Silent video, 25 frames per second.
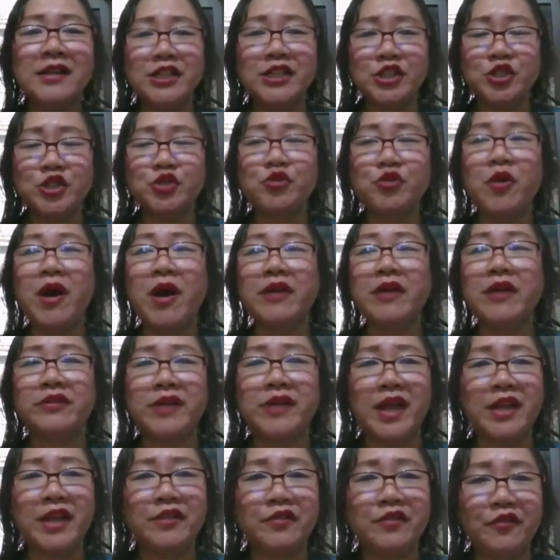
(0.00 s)
approximately
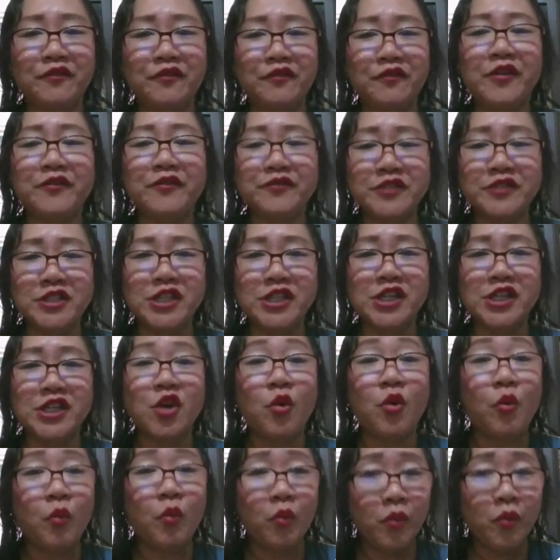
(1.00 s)
250
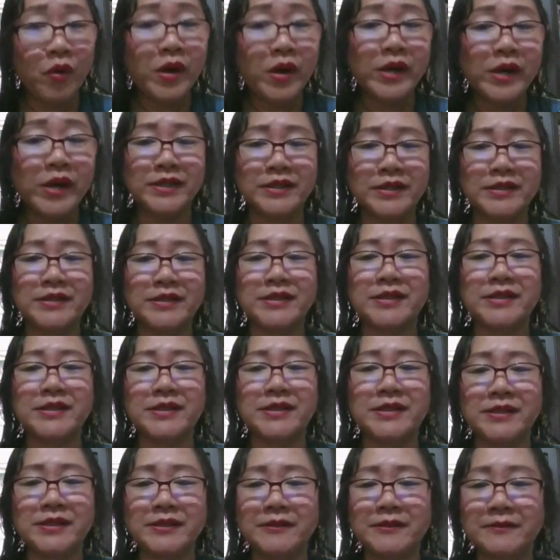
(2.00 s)

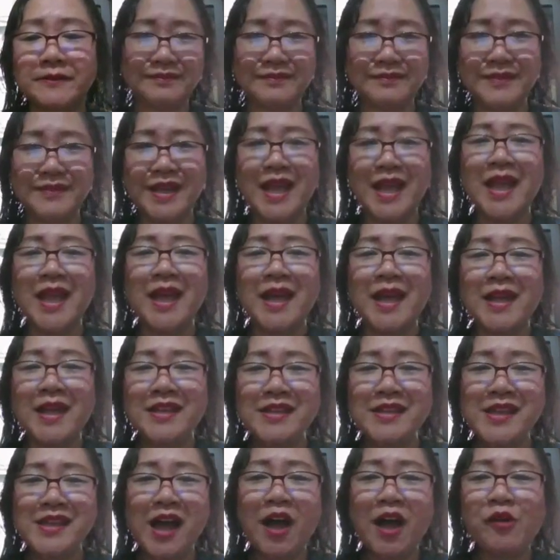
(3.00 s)
words.
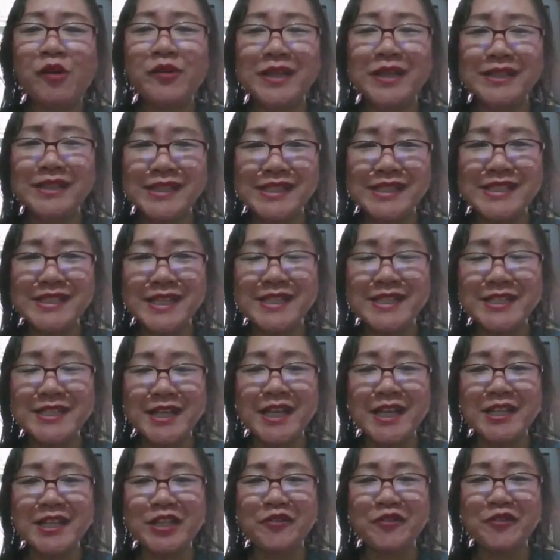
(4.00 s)
Now, let us
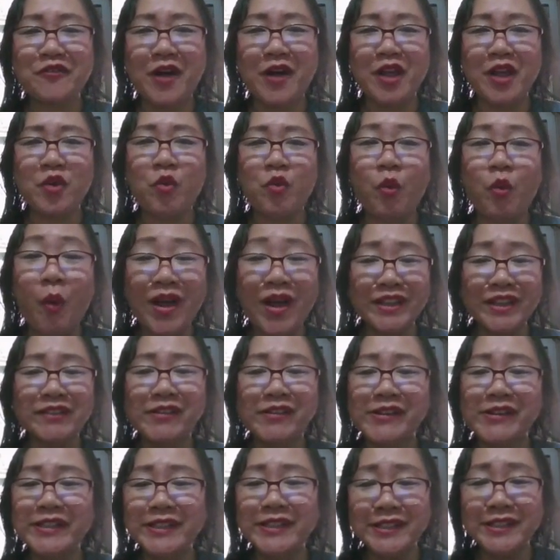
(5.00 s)
identify what
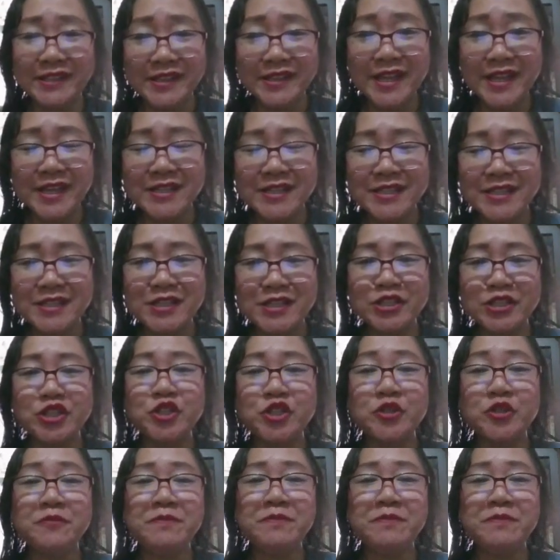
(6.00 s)
are the things that